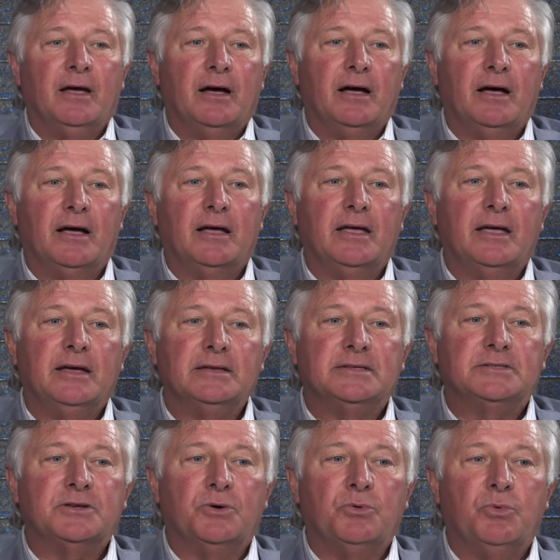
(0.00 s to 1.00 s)
Uh, and
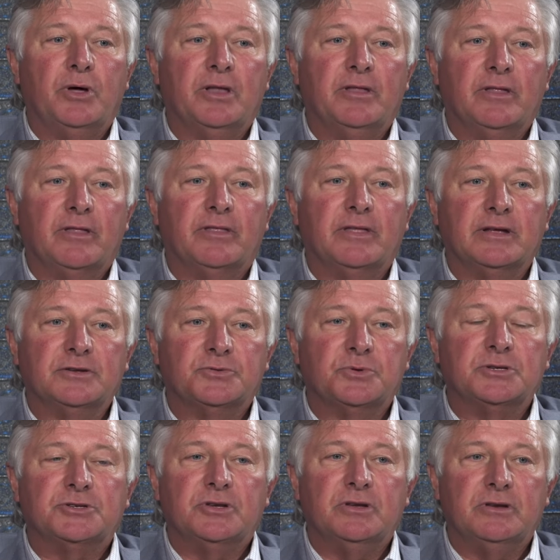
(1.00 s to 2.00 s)
so one of the things
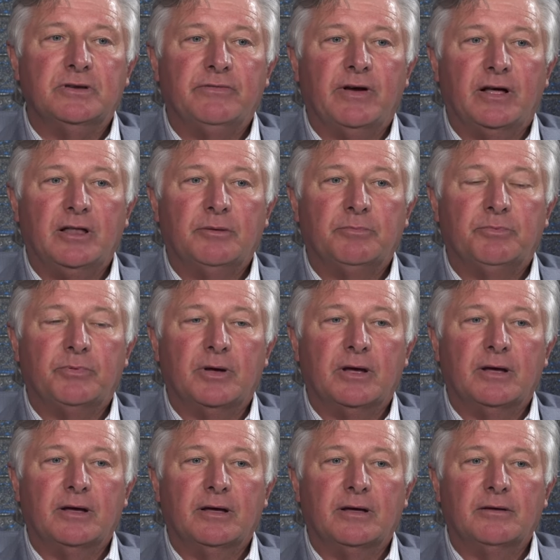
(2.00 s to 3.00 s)
was to develop
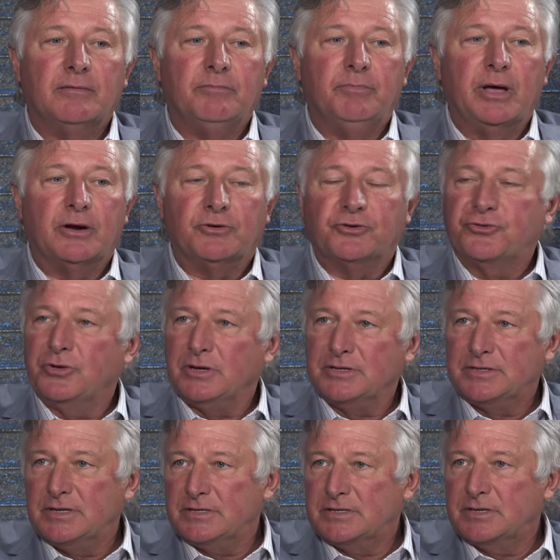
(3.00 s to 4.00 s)
uh, better trail
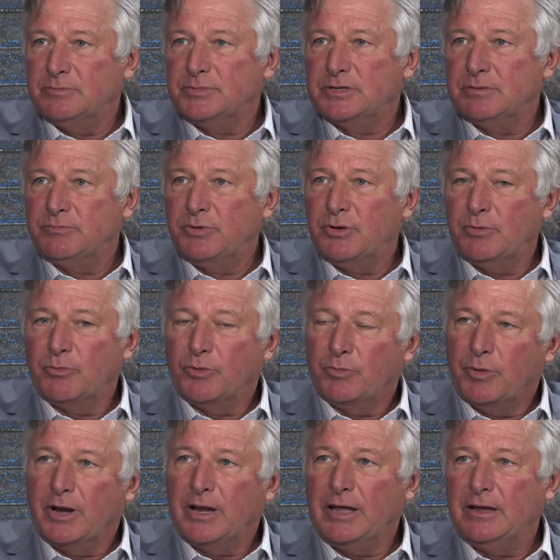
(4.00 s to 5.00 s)
systems and put more
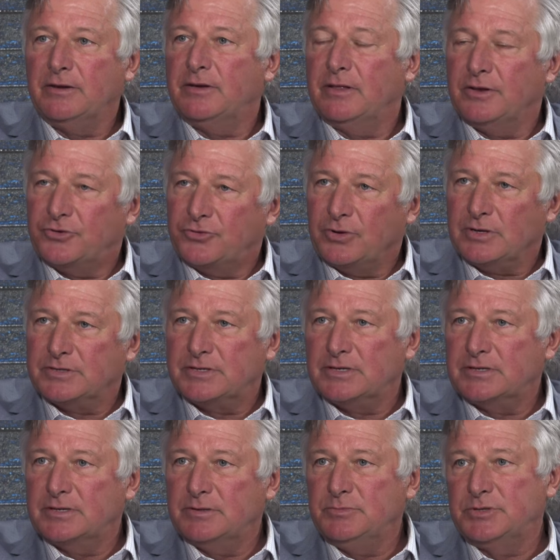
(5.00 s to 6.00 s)
money into the trail mm -hmm.
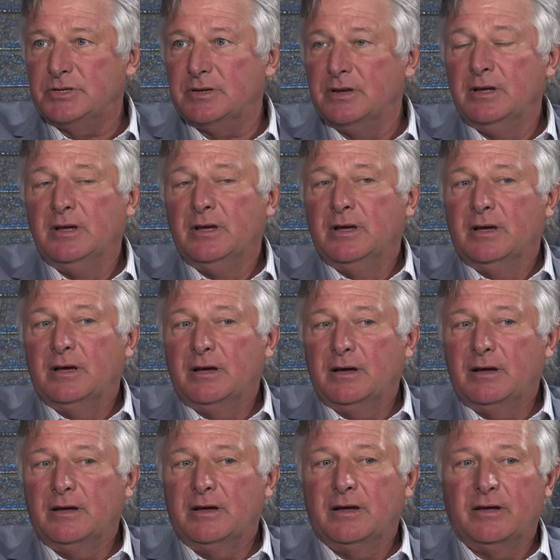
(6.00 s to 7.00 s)
systems. And
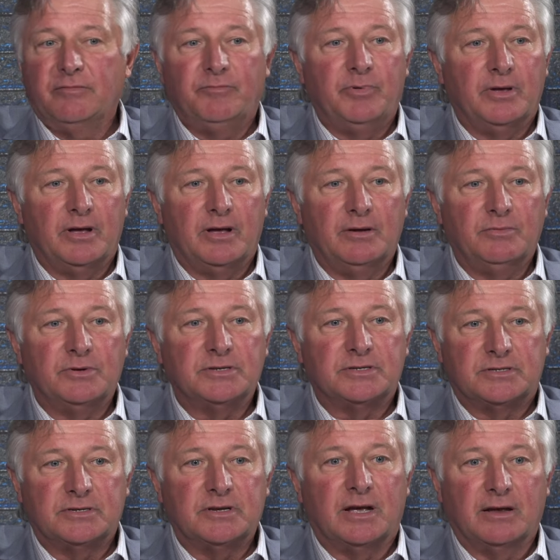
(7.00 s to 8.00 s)
uh, I, I,
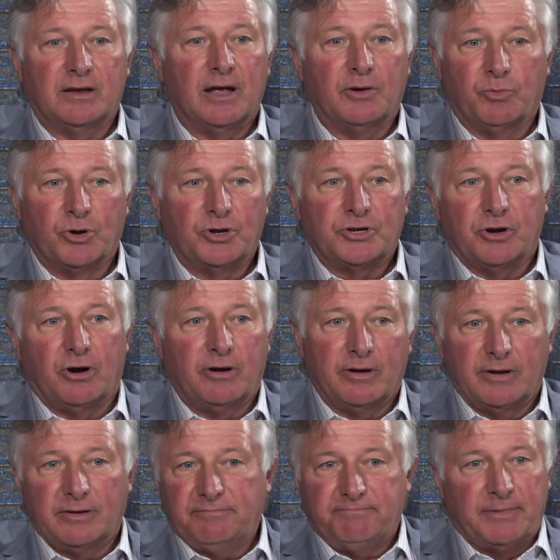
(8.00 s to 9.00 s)
was I, I, worked
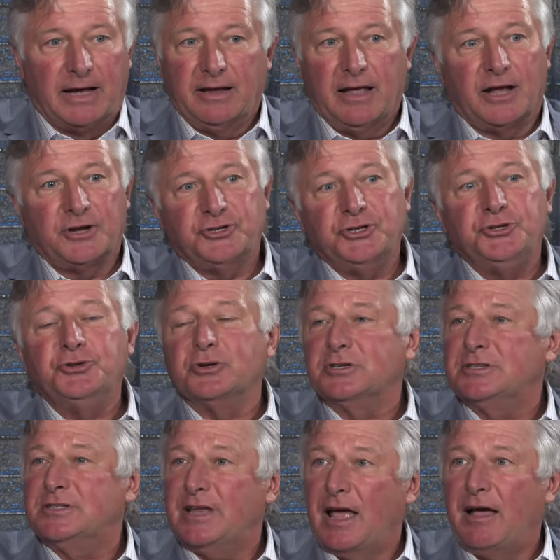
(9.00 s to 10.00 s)
hard. I, I actually
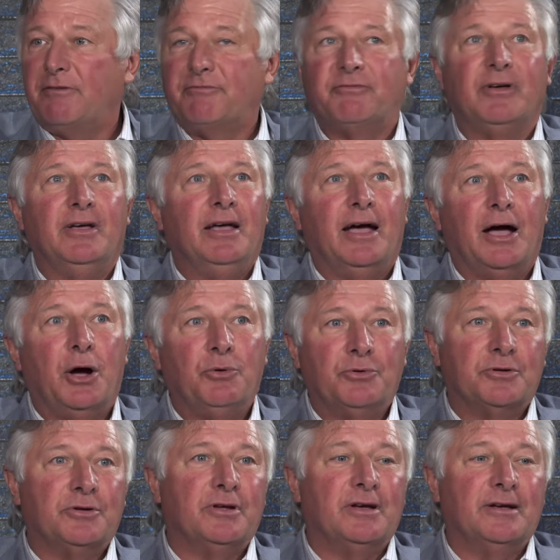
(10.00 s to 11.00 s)
took staff
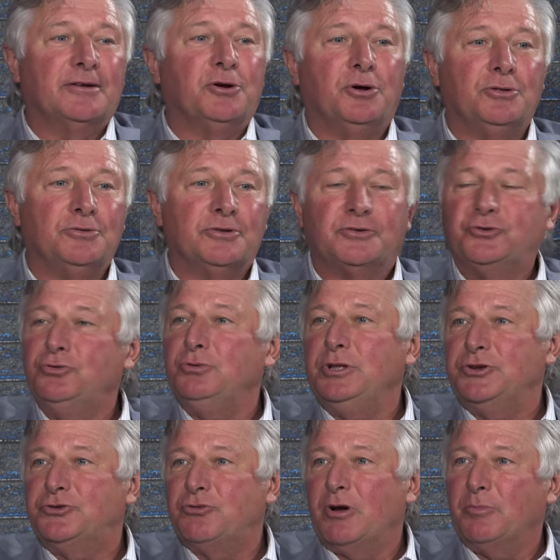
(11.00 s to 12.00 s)
out, uh, called it
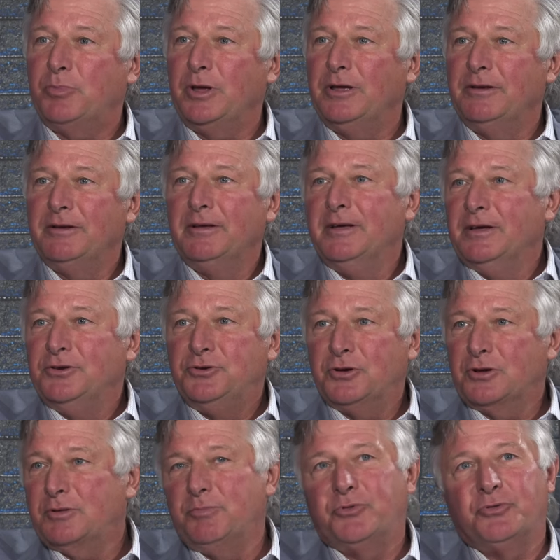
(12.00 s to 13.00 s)
Thule tromping, mm -hmm.
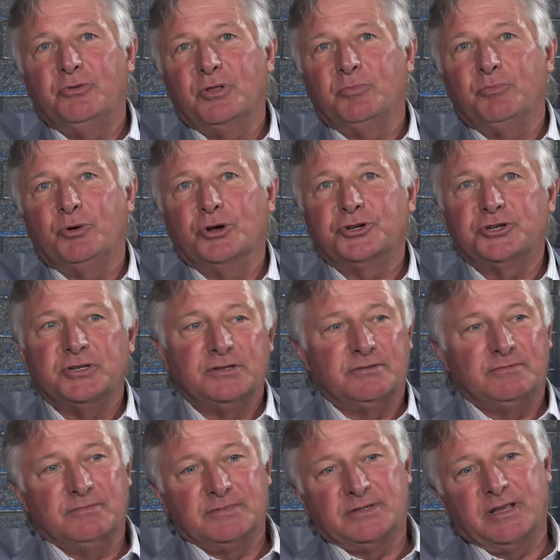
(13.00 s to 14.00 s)
took mm-hmm. them through the bush
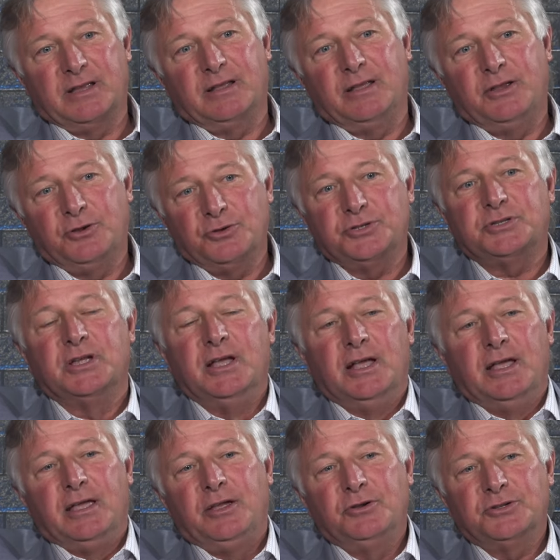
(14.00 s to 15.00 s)
and saying, here's
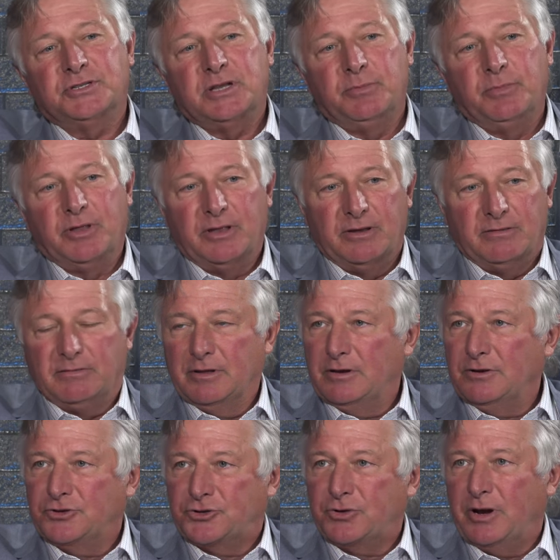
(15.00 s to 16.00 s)
here's some of the
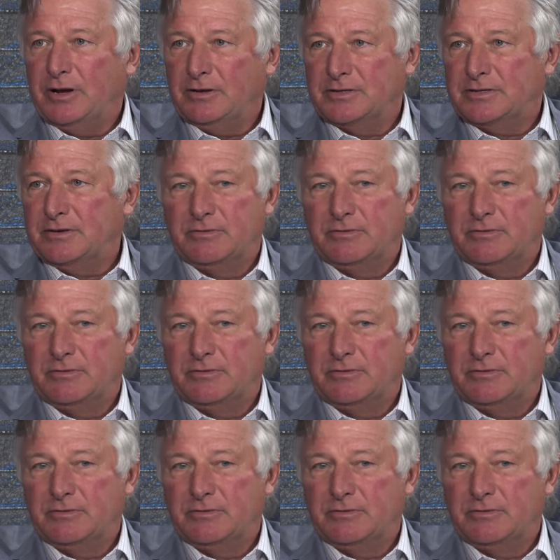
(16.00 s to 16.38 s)
little trails.